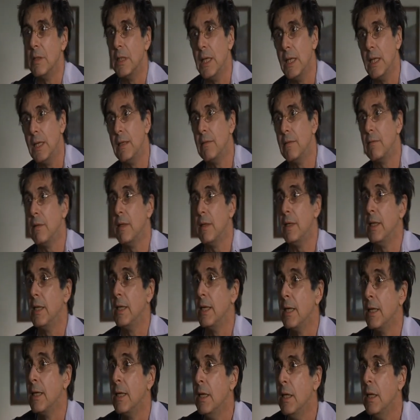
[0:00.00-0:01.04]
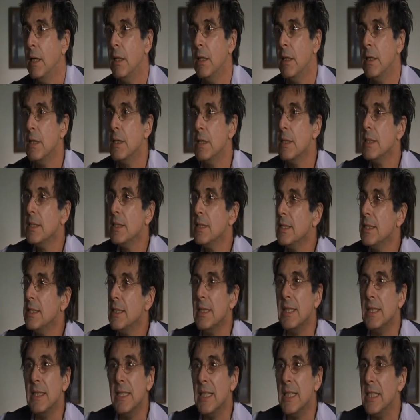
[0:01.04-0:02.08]
anything
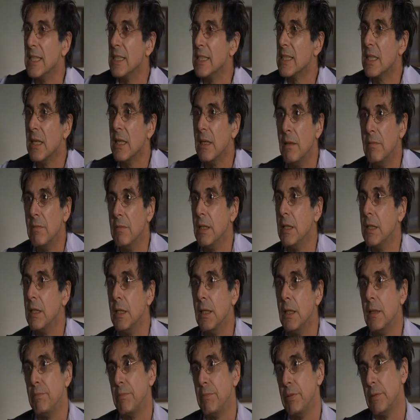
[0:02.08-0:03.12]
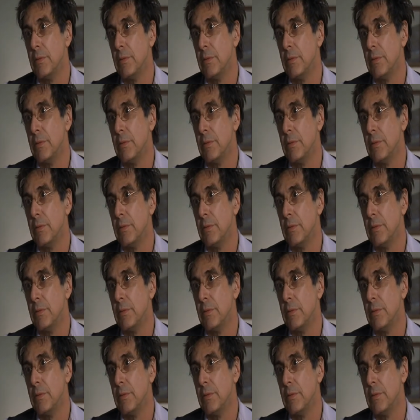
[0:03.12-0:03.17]
and then cover it up.